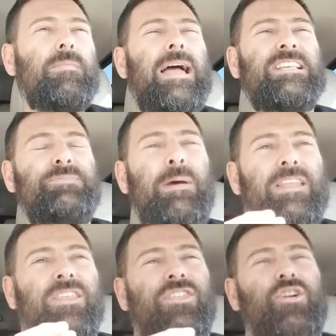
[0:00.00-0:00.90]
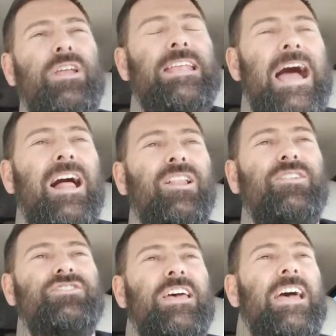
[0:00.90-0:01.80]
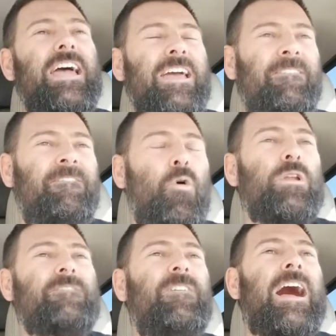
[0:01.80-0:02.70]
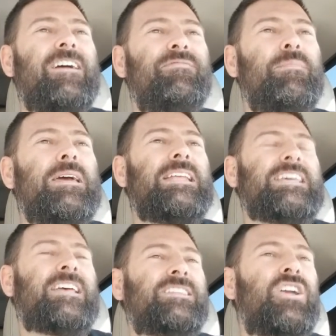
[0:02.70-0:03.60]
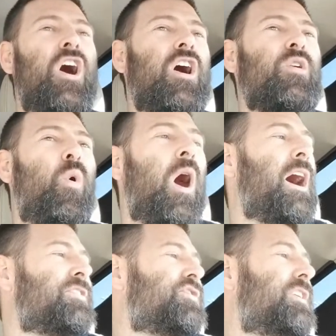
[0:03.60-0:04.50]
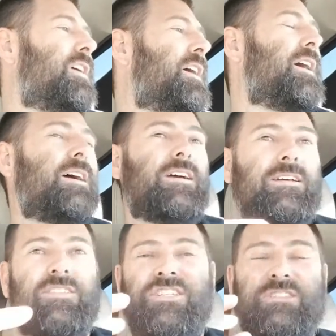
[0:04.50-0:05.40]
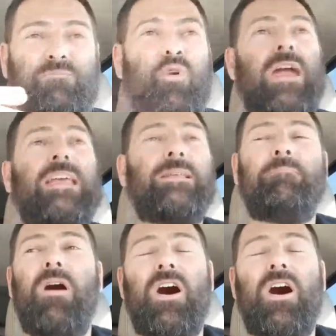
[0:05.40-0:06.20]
I spent $30 and 45 minutes at the car spraying the